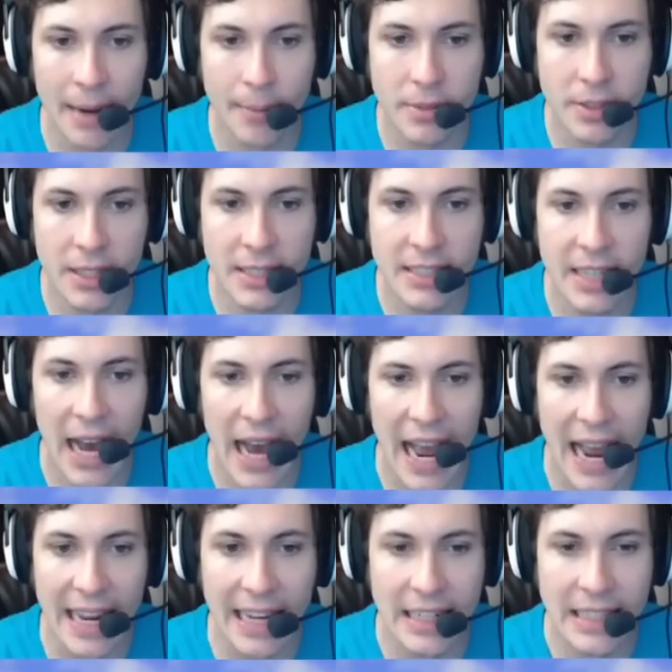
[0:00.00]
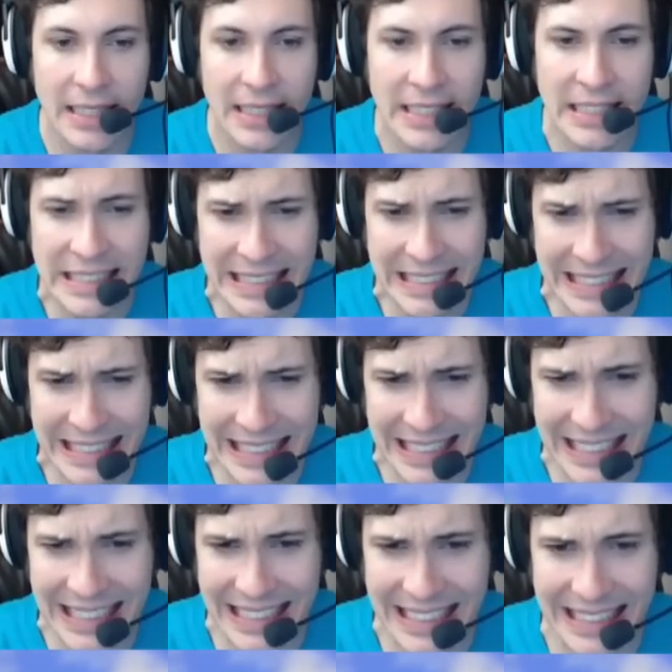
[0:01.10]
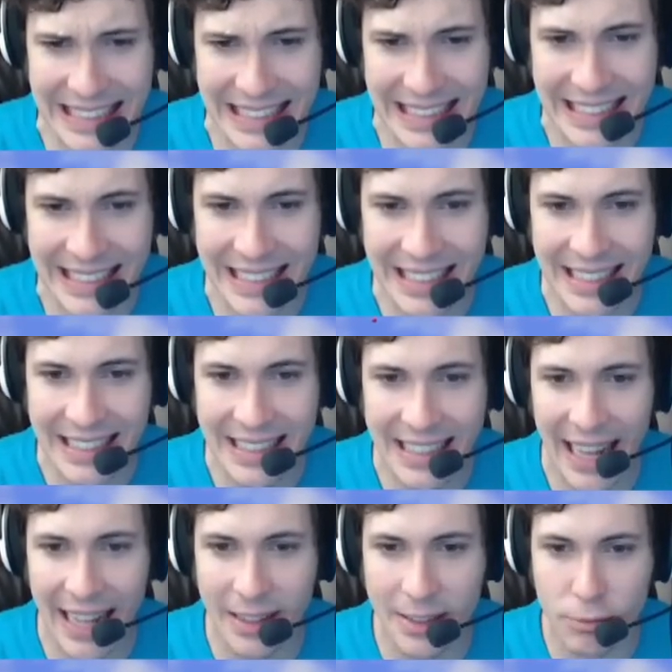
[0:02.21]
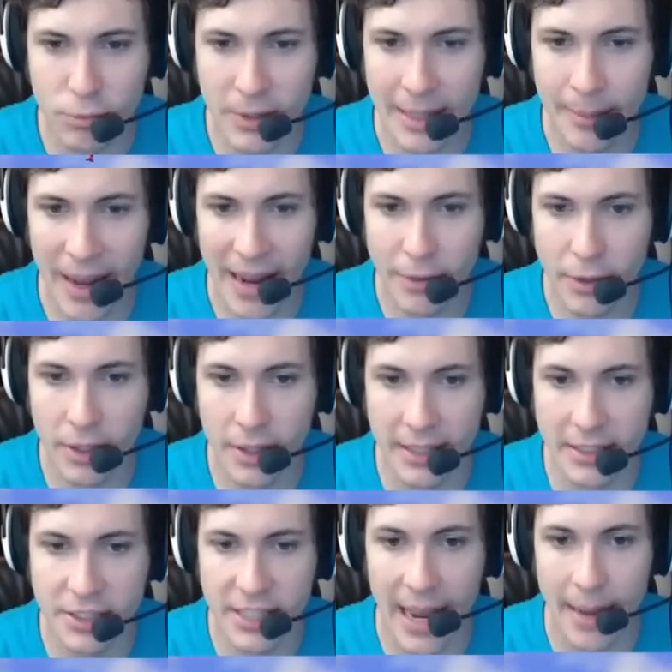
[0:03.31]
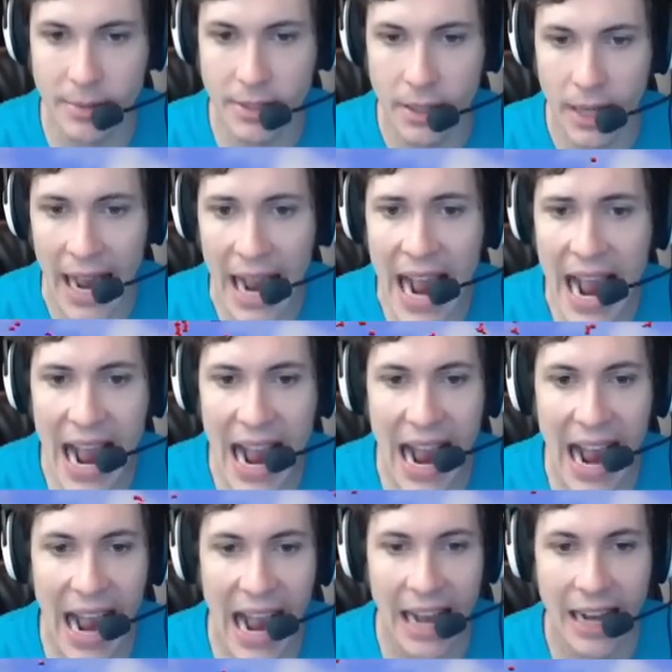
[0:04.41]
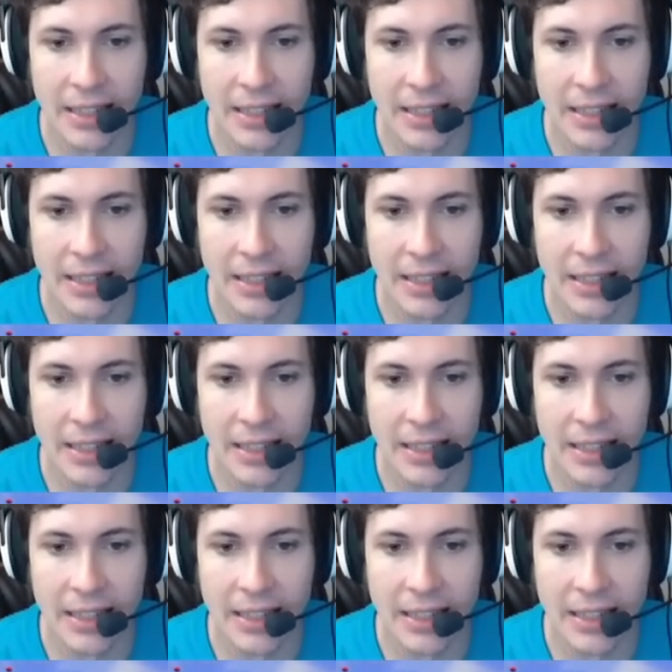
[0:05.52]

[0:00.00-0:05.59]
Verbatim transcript: I'm gonna die. That looks really painful. Good, it's jammed. Ah!